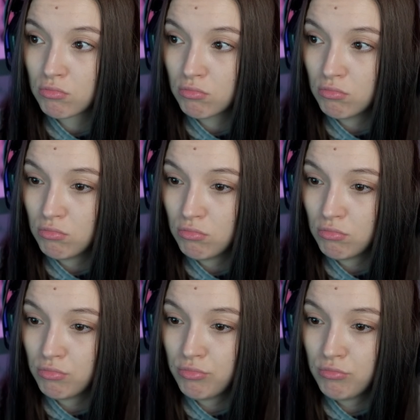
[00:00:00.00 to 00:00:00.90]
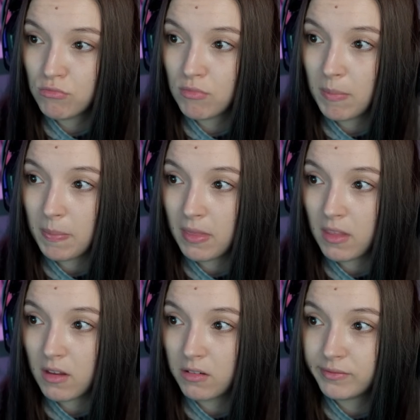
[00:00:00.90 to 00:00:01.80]
Mm-hmm.
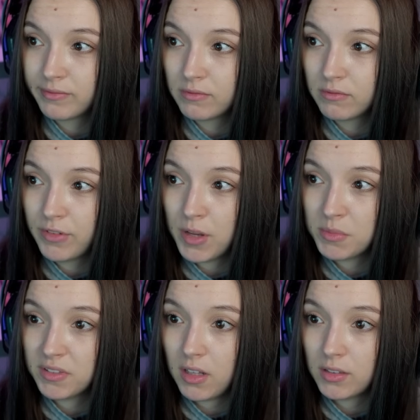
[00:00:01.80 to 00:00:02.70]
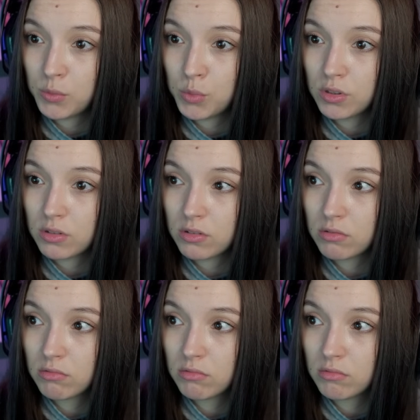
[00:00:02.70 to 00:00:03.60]
Famous last words.
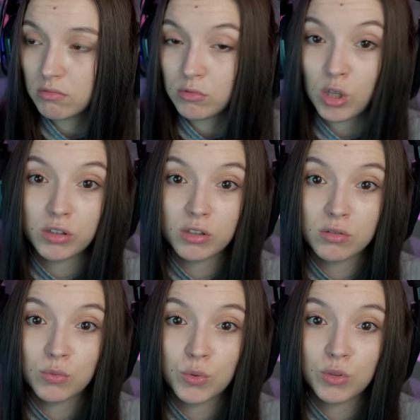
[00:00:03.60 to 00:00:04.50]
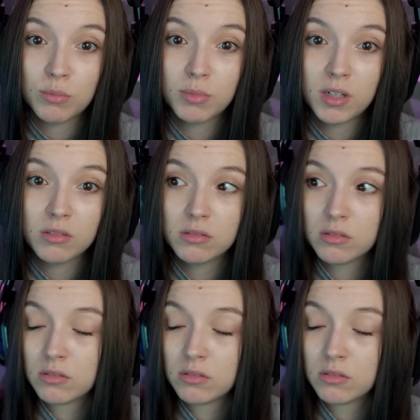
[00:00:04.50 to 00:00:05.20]
Nothing to worry about.